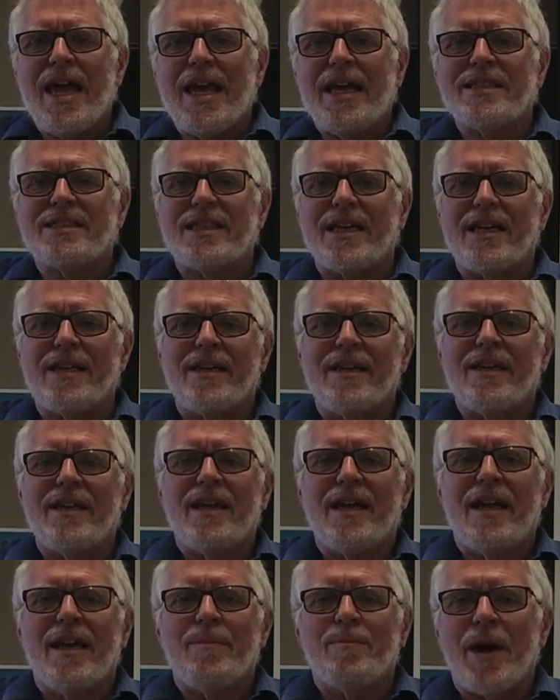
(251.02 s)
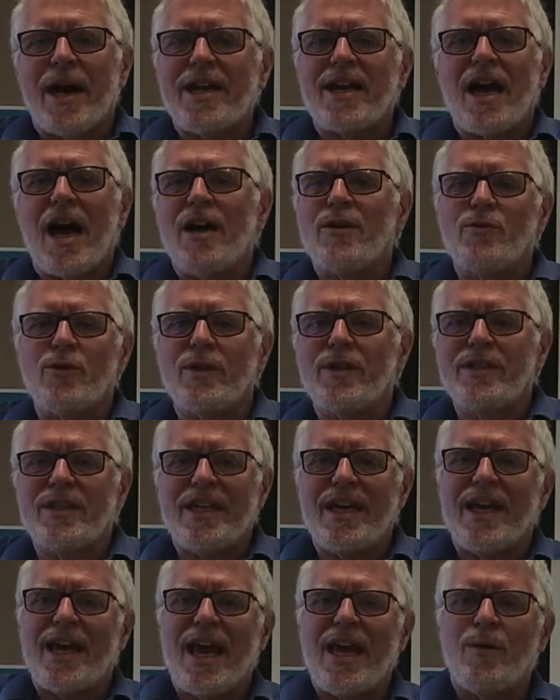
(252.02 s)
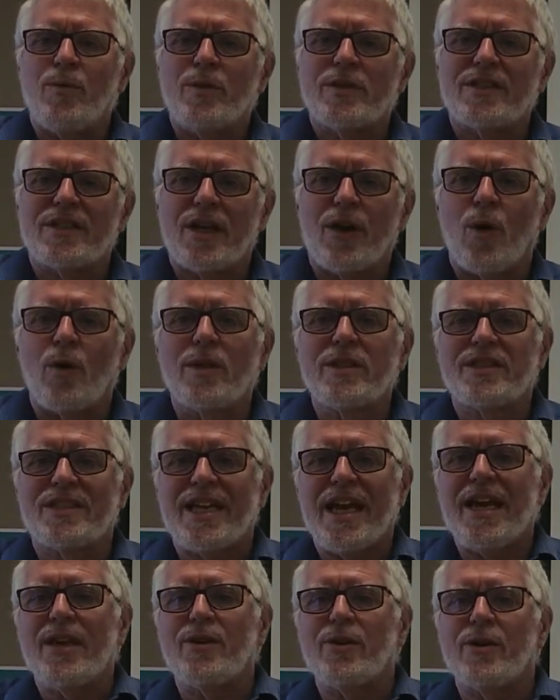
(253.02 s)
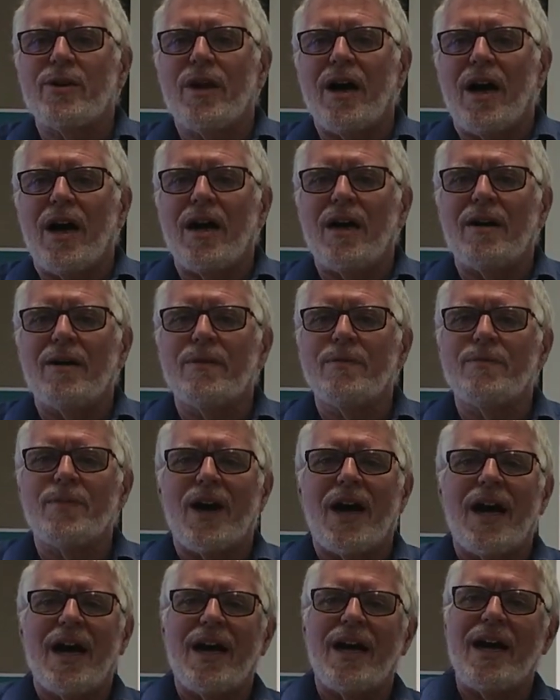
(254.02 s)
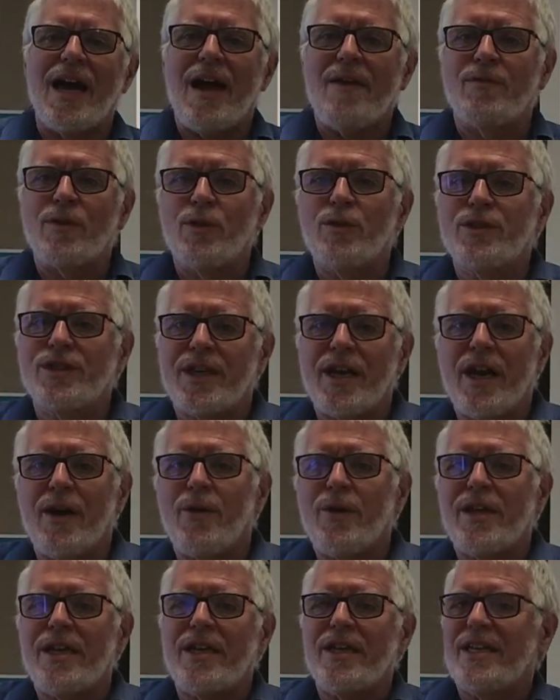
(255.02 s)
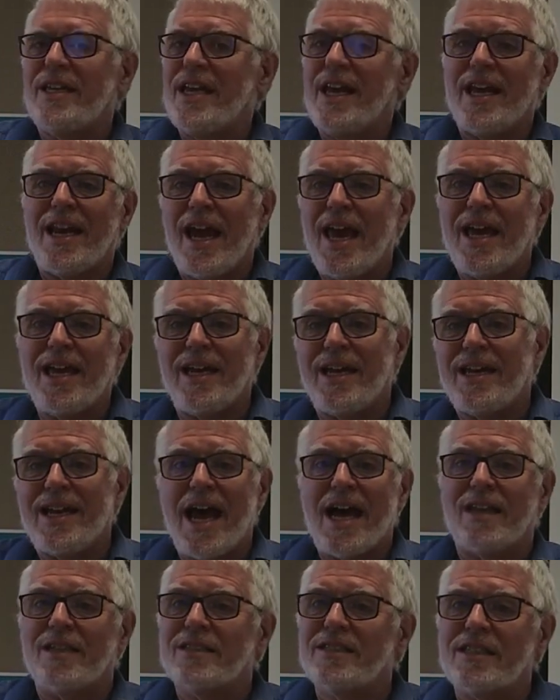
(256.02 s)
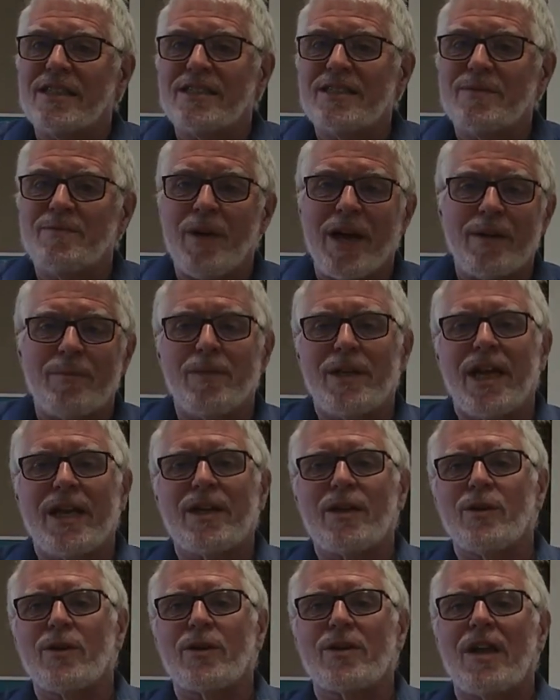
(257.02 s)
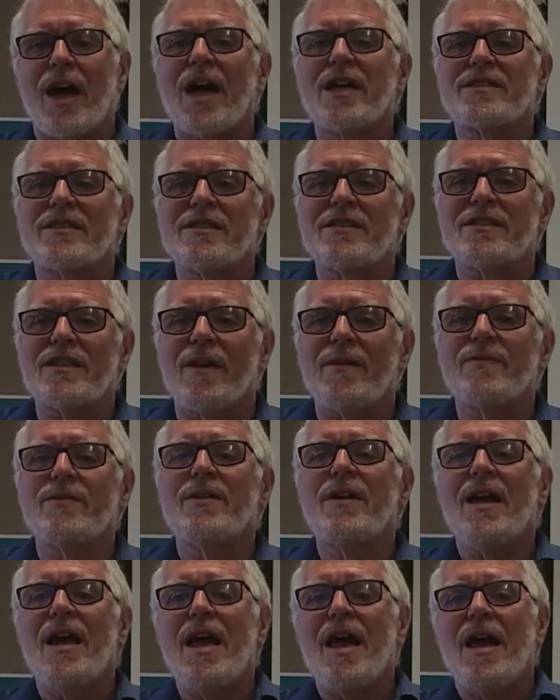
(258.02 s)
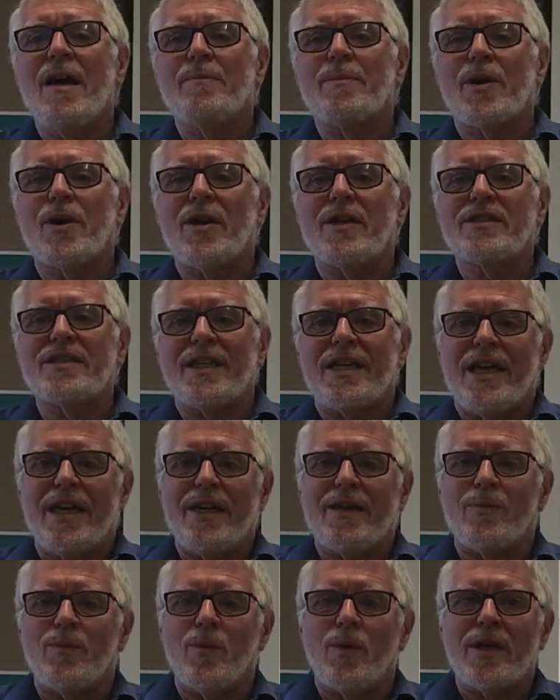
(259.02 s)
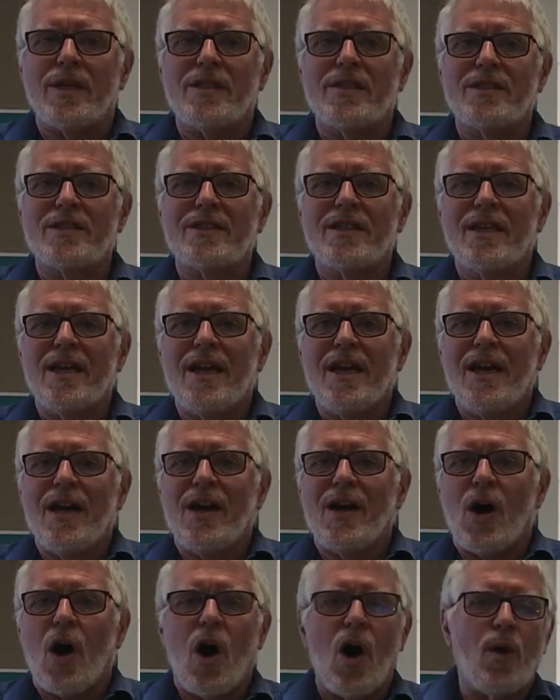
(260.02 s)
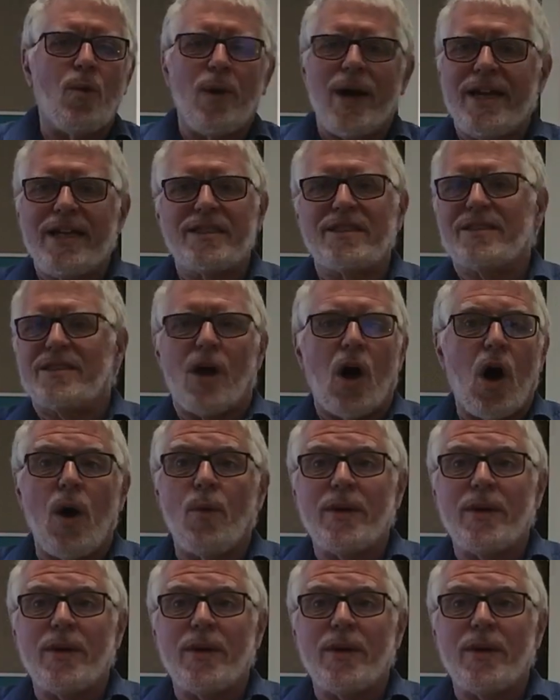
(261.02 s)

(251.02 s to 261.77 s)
is that mitochondrial DNA was the gold standard of evolutionary DNA analysis, molecular clocks and stuff, because it was always